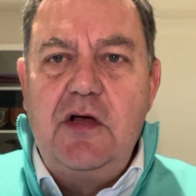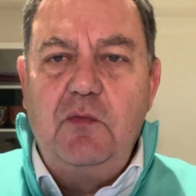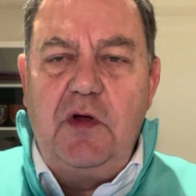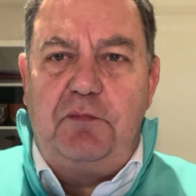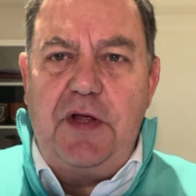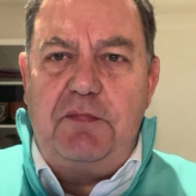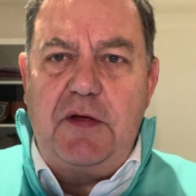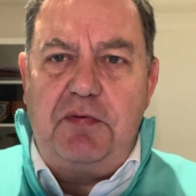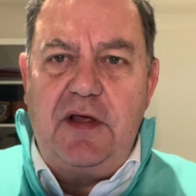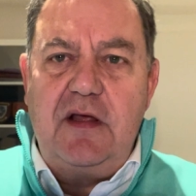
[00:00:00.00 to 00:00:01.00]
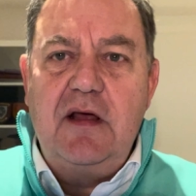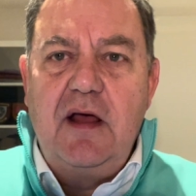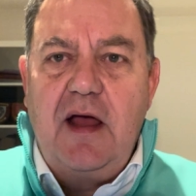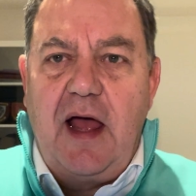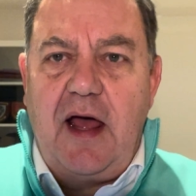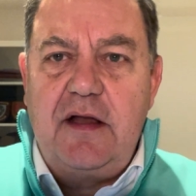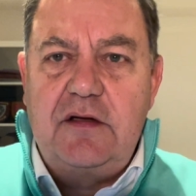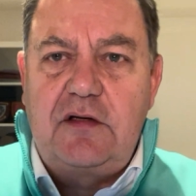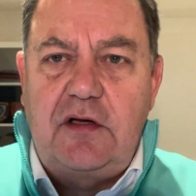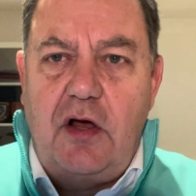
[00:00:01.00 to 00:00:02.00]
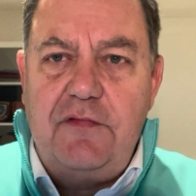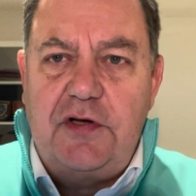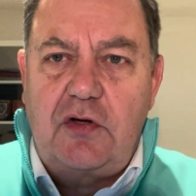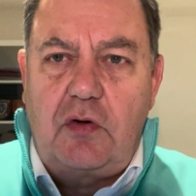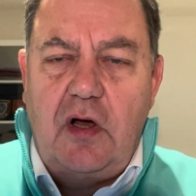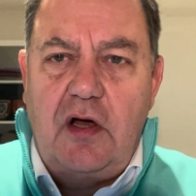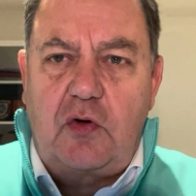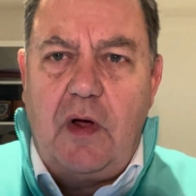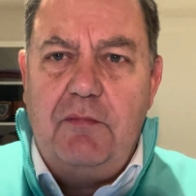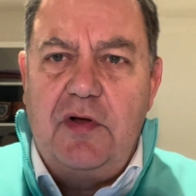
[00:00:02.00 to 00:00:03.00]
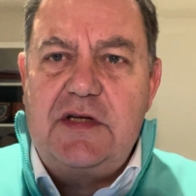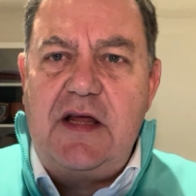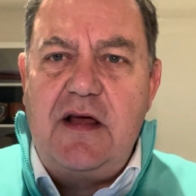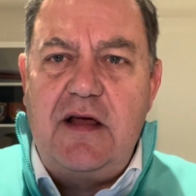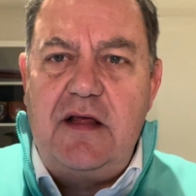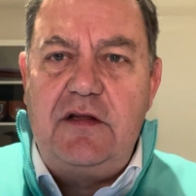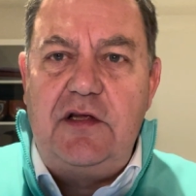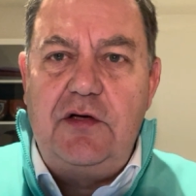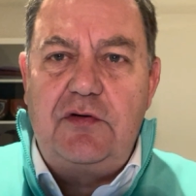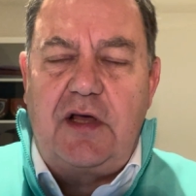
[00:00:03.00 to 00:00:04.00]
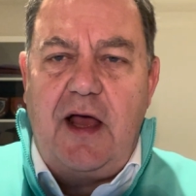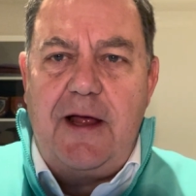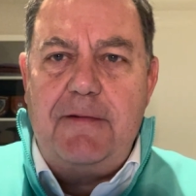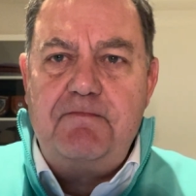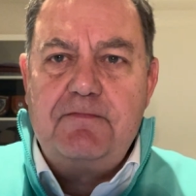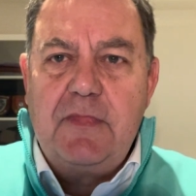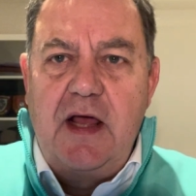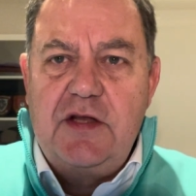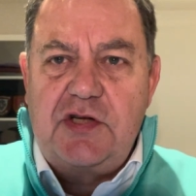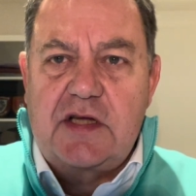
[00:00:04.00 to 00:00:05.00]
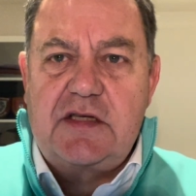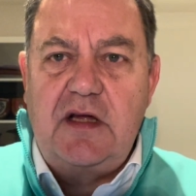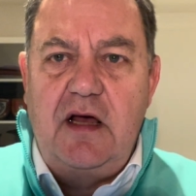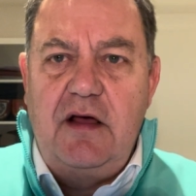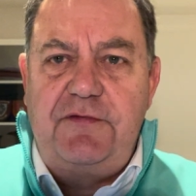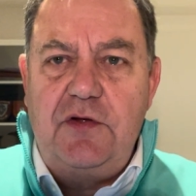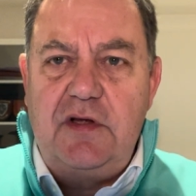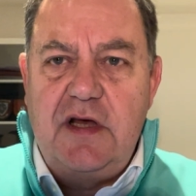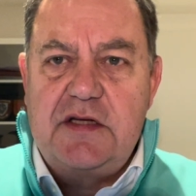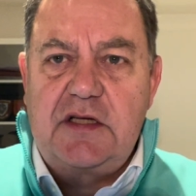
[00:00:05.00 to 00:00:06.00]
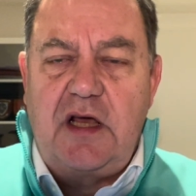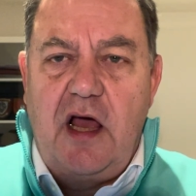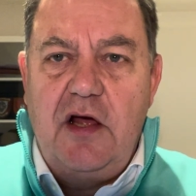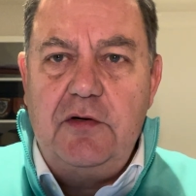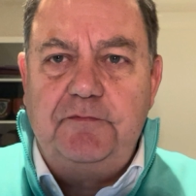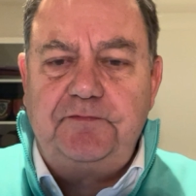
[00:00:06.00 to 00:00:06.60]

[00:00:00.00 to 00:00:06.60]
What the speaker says: with PPP and COVID equipment here in the UK just a few years ago.